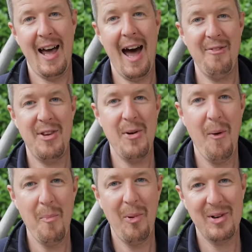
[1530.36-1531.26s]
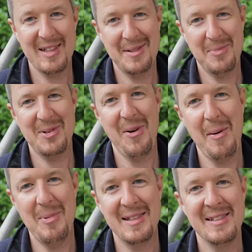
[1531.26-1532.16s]
have you on board as
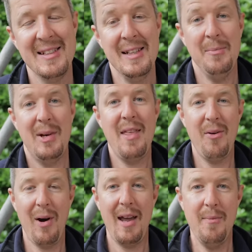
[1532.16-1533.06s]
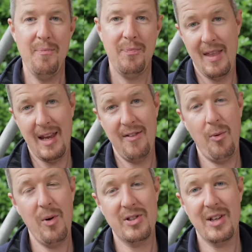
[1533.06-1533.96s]
subscribers. But either way, thank you
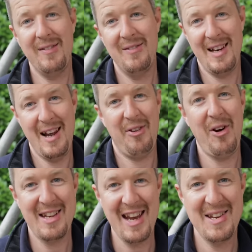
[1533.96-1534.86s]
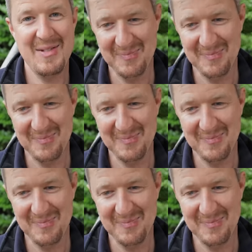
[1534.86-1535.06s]
for watching and have a great day.